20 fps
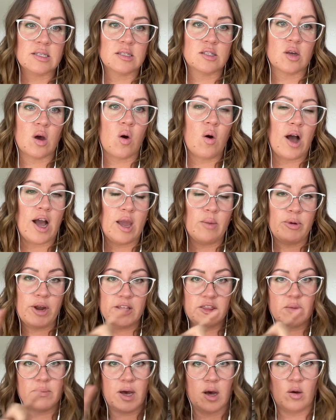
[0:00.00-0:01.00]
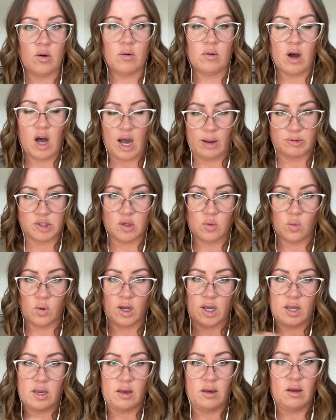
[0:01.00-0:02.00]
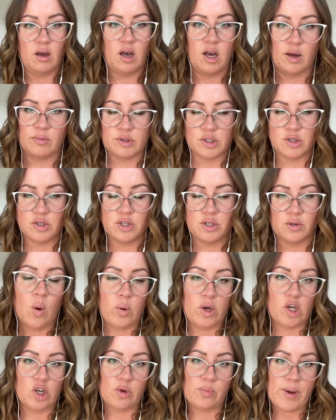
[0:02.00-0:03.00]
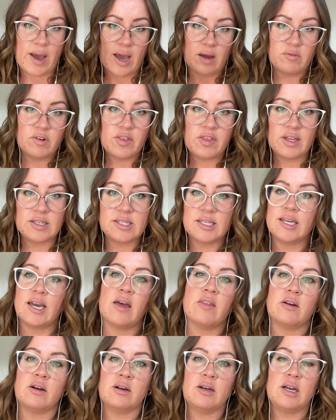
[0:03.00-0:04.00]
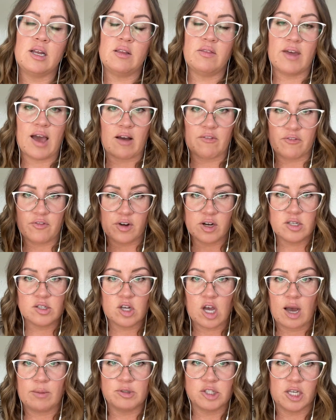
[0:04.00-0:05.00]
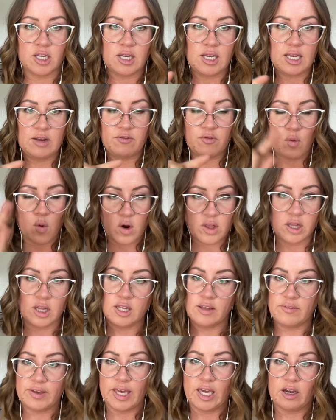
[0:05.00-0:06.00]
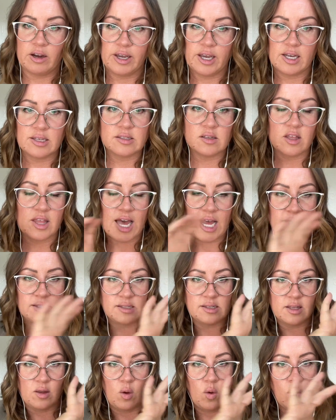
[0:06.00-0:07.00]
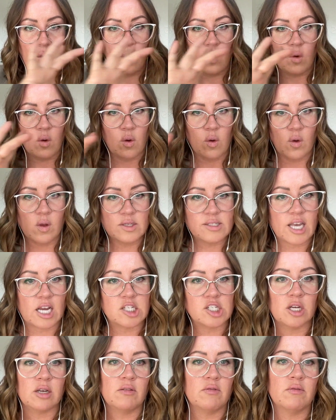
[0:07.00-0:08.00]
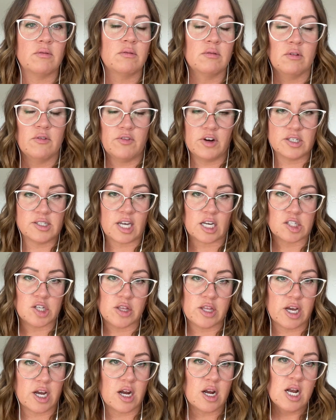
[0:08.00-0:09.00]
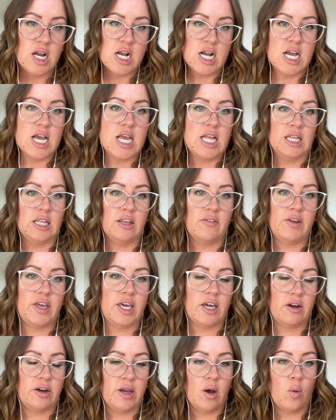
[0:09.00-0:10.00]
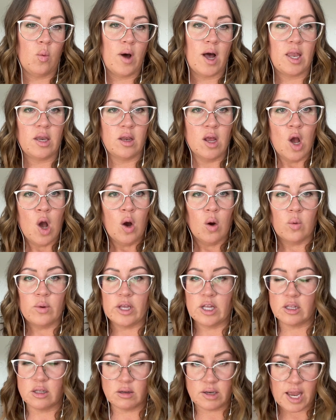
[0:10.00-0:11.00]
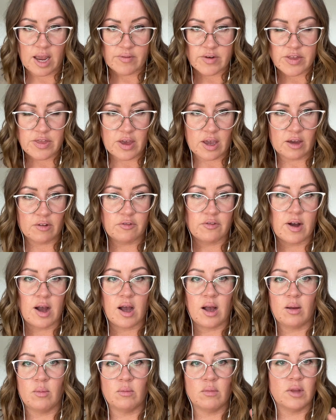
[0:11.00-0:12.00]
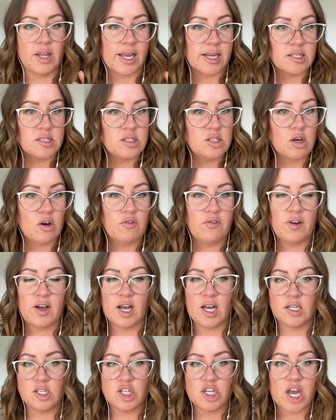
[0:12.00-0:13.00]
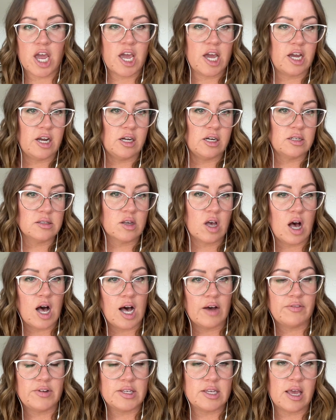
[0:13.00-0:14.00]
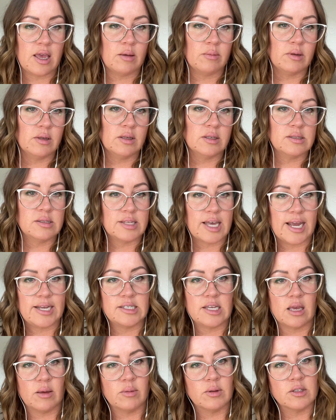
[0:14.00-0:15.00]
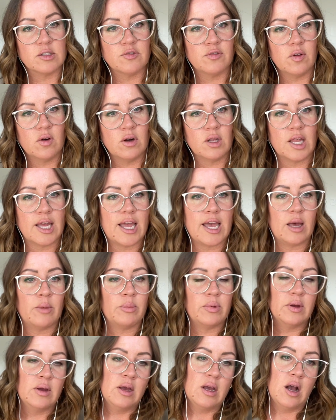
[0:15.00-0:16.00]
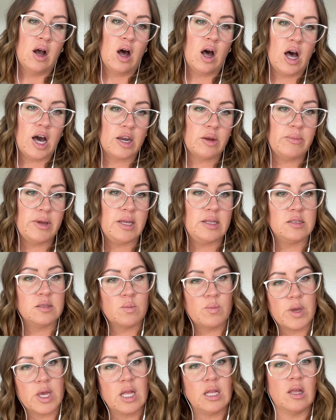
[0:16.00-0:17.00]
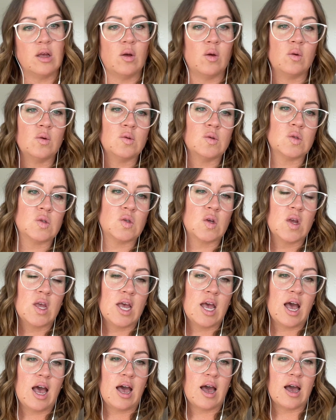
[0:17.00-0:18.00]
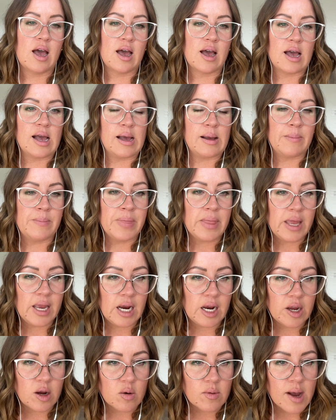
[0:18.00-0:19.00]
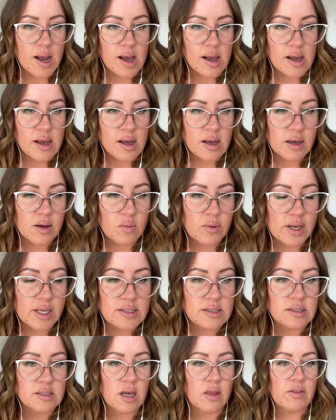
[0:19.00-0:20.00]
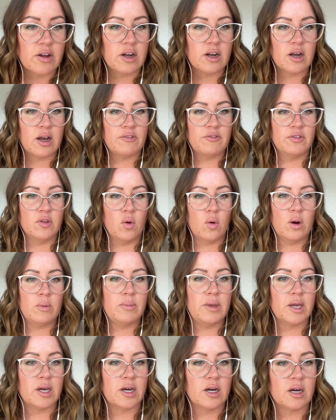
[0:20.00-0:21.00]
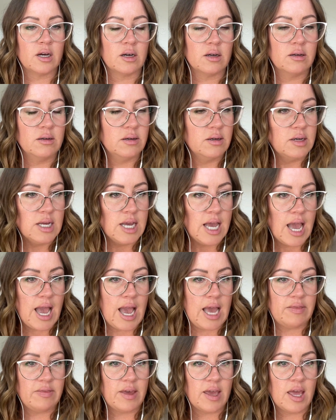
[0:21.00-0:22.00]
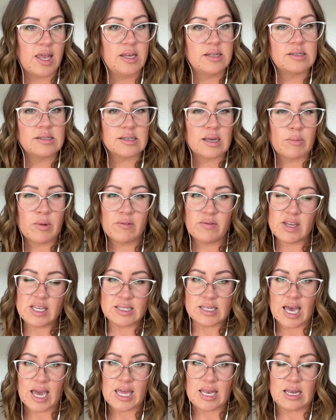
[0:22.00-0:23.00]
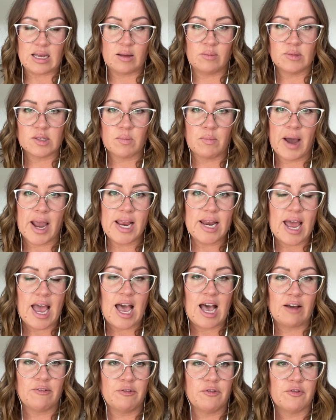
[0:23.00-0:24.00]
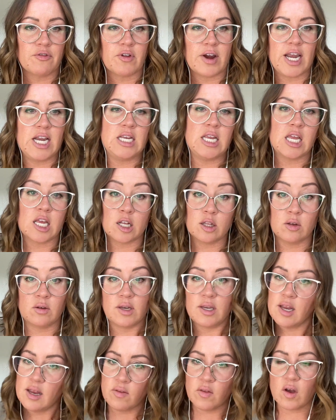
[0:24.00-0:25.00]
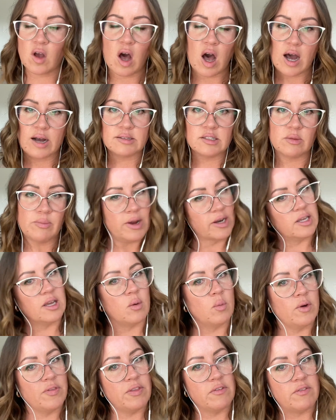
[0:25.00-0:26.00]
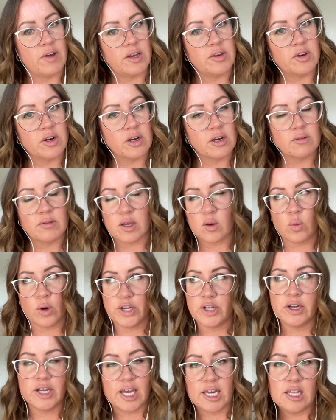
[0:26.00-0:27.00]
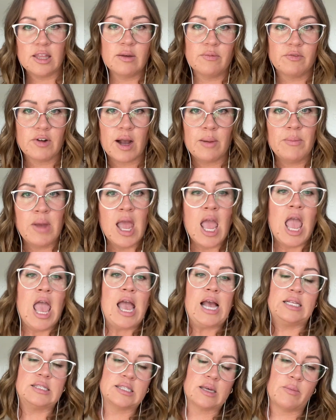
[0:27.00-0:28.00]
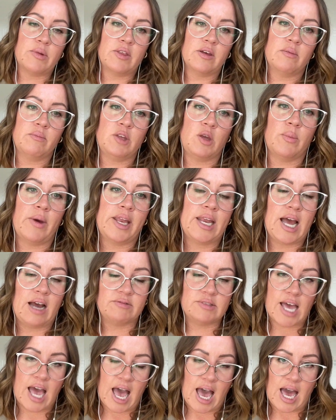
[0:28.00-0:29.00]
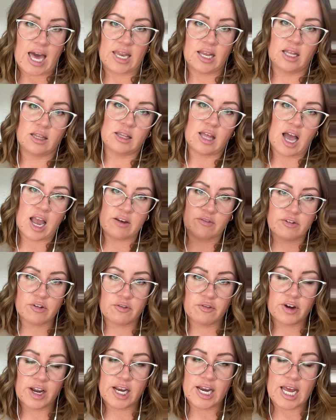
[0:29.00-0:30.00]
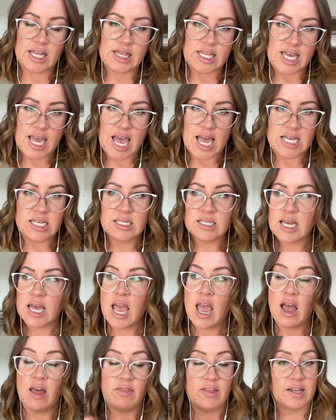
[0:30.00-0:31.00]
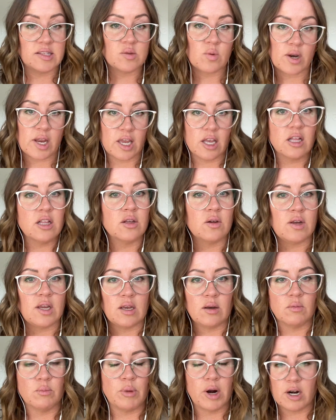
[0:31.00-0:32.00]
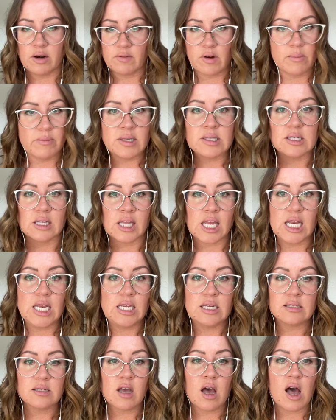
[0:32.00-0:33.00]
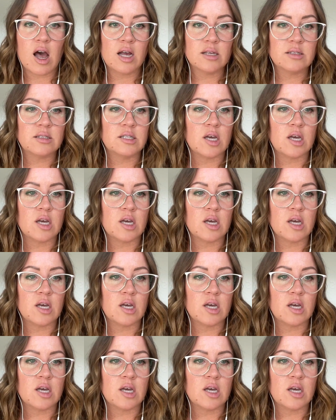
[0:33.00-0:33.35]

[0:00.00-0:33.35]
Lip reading: So I break them out option 1, option 2. We group everything together in that first option for the living area. So that's the whole section, first section there. Living area 1. We include everything from like sofa, chairs, coffee tables, side tables, floor lamp, ottomans, pillows, area rug. What else is on there? A floor mirror. And then some of these items might have freight included in the cost, depending on what the vendor, like where you're getting them from. And some of them you might have to add a line for freight at the end. And that's what I include in part of our miscellaneous costs.